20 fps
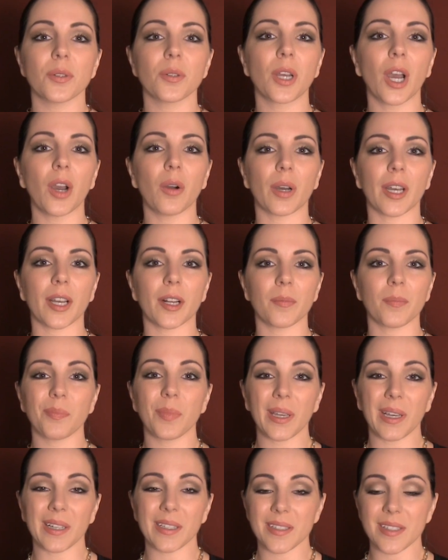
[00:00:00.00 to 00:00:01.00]
you going,
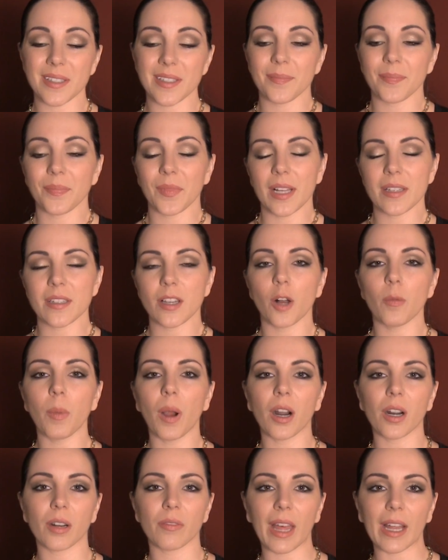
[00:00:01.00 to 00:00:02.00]
because it's all
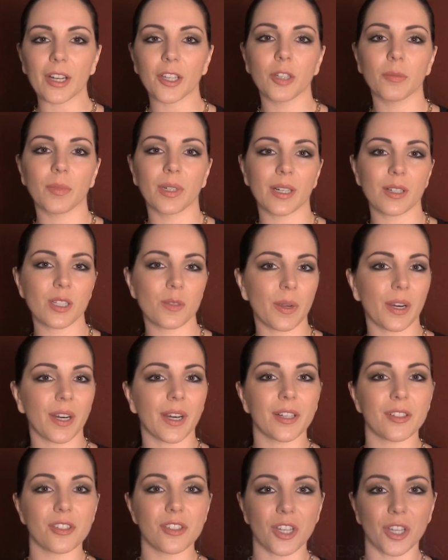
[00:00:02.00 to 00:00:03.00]
part of that human
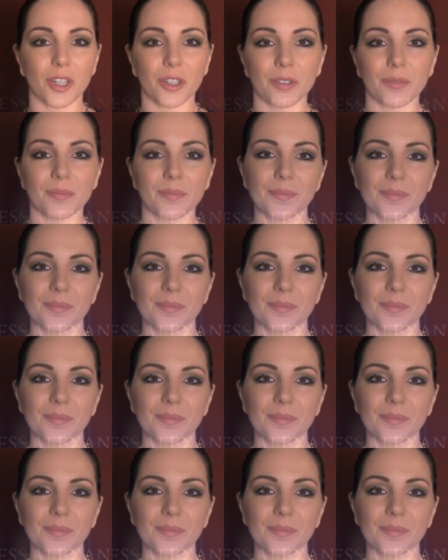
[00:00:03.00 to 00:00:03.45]
experience too.